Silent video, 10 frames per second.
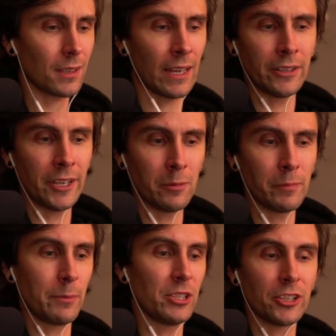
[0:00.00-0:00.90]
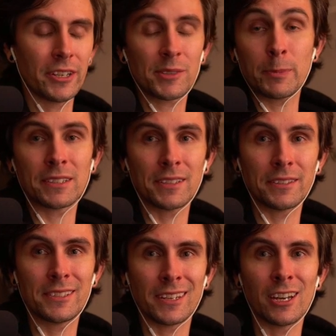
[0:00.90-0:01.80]
I don't know. Maybe you're expected
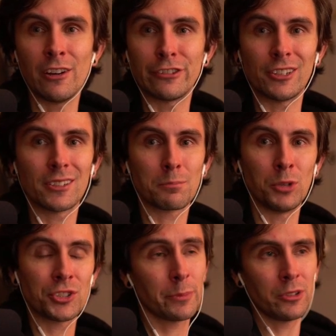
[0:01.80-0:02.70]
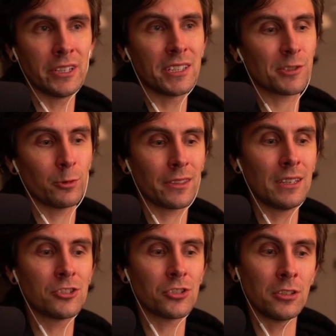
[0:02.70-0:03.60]
to cover multiple hits with
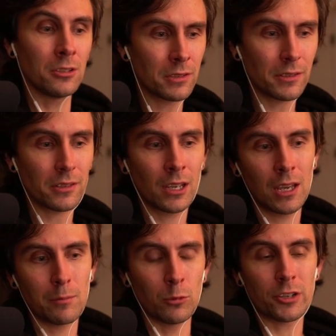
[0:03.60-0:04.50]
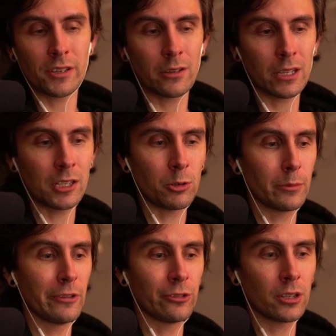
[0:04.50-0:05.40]
each use, more so than you were
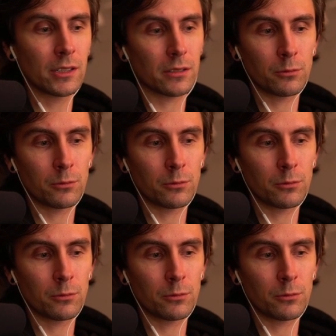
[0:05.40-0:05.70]
before,